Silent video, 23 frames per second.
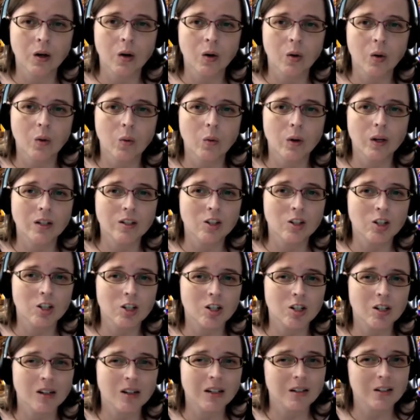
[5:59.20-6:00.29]
which
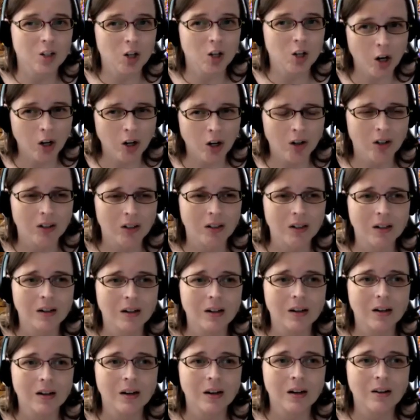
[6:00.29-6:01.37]
in turn
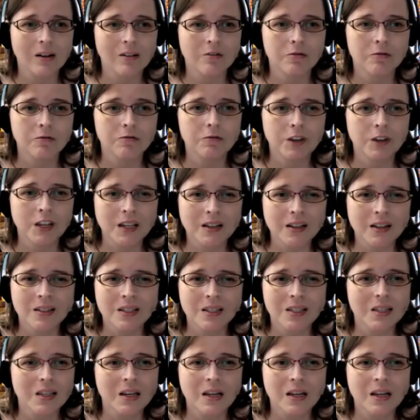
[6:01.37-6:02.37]
feeds the